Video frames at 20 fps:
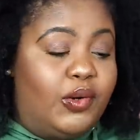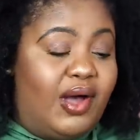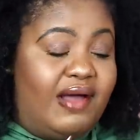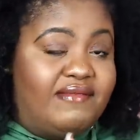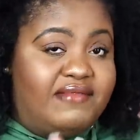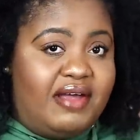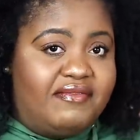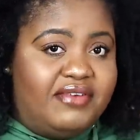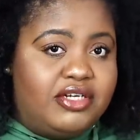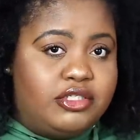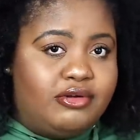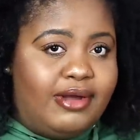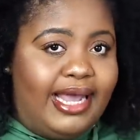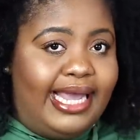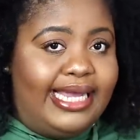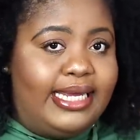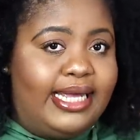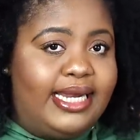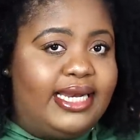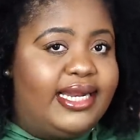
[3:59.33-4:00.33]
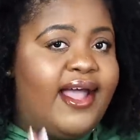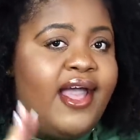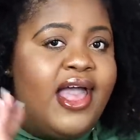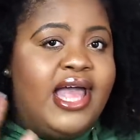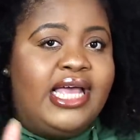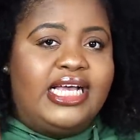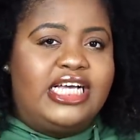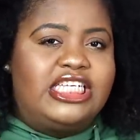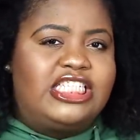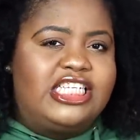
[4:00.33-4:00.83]
I've never tried it,
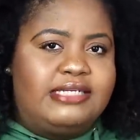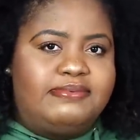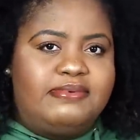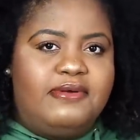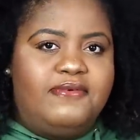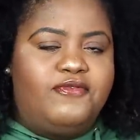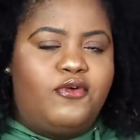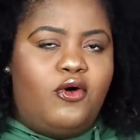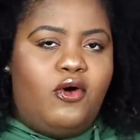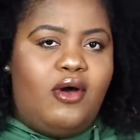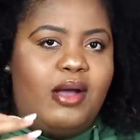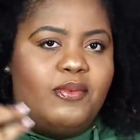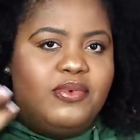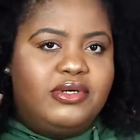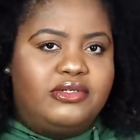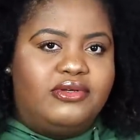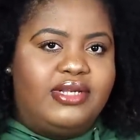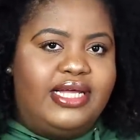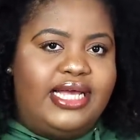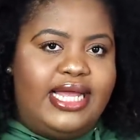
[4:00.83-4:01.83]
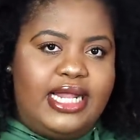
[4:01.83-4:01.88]
because that's before I was really